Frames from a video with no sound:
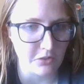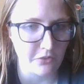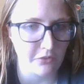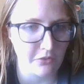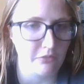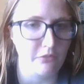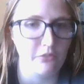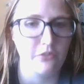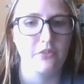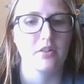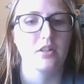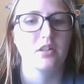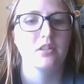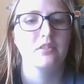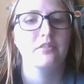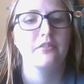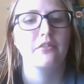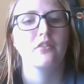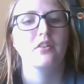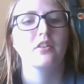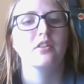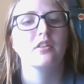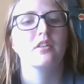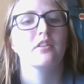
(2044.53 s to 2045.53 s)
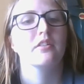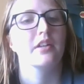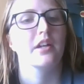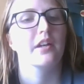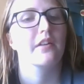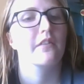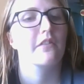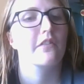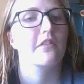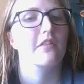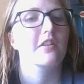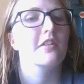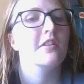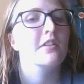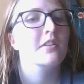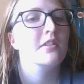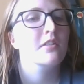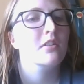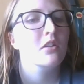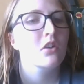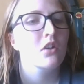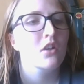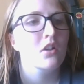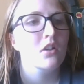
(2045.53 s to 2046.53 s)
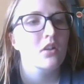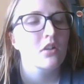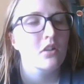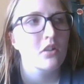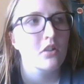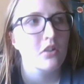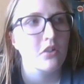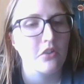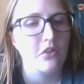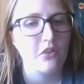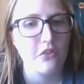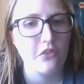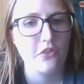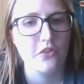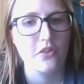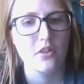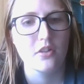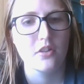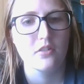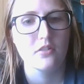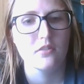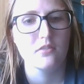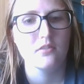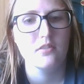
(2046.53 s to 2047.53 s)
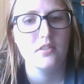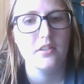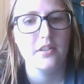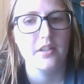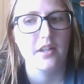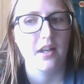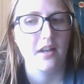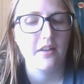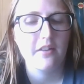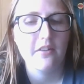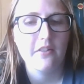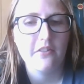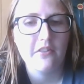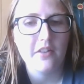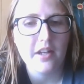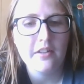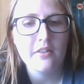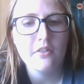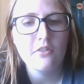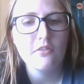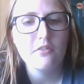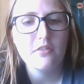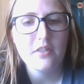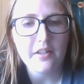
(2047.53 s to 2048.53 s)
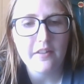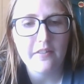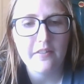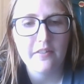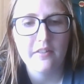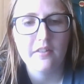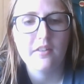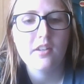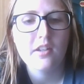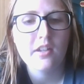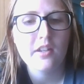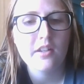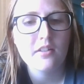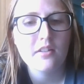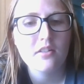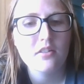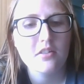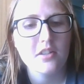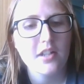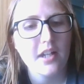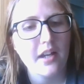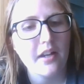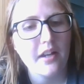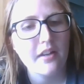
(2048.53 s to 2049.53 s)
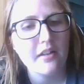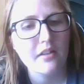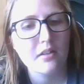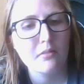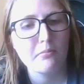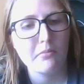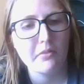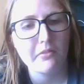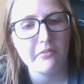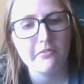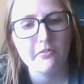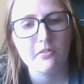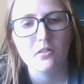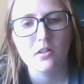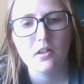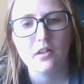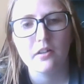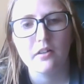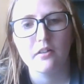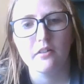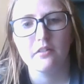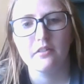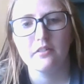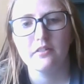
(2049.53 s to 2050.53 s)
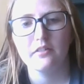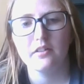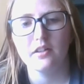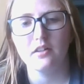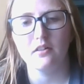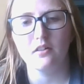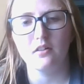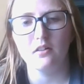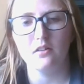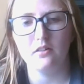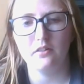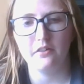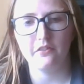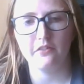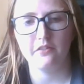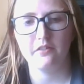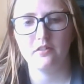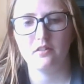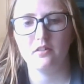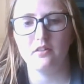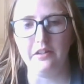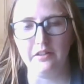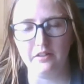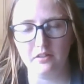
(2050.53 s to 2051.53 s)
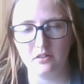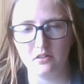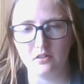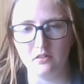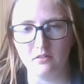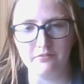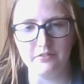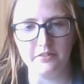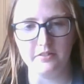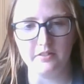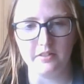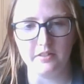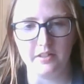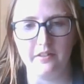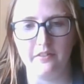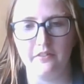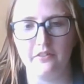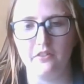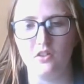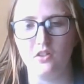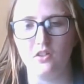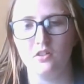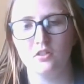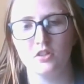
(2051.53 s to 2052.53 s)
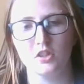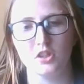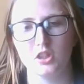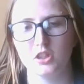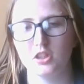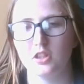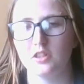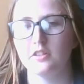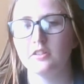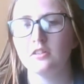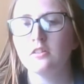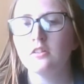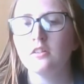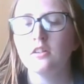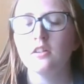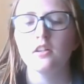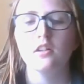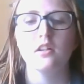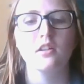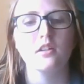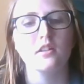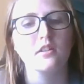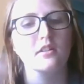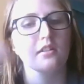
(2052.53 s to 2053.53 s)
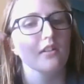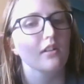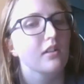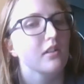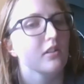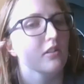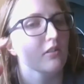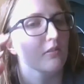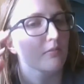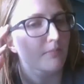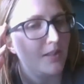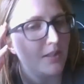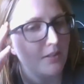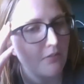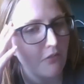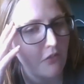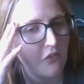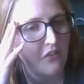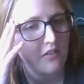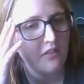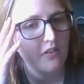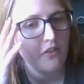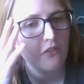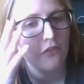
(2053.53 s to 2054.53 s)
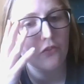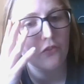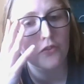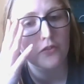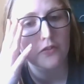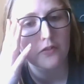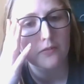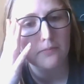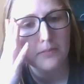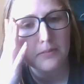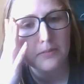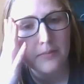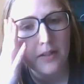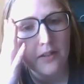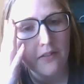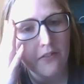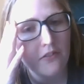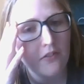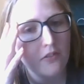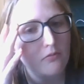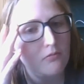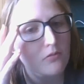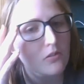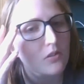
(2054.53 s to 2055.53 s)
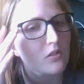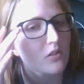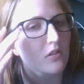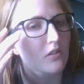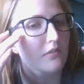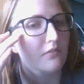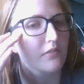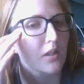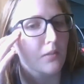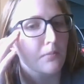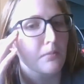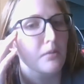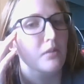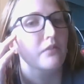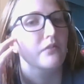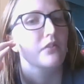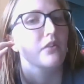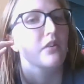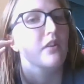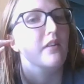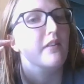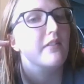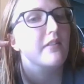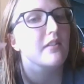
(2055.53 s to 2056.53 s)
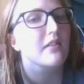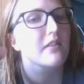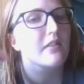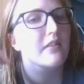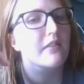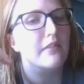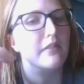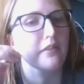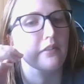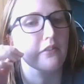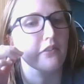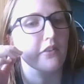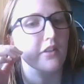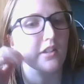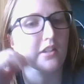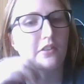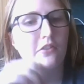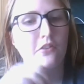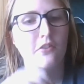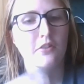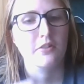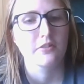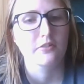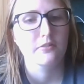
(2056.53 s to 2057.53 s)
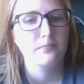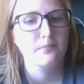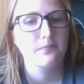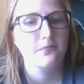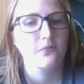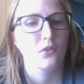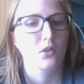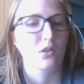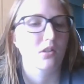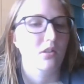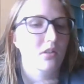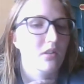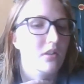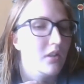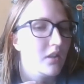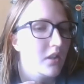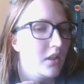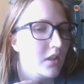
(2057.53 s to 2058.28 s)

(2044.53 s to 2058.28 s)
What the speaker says: or 2 songs, and then that's it. So yeah, cause I do like singing a lot, and before all this like COVID-19 shit, I was in this group in my school called Rebel Voices. It's like this group for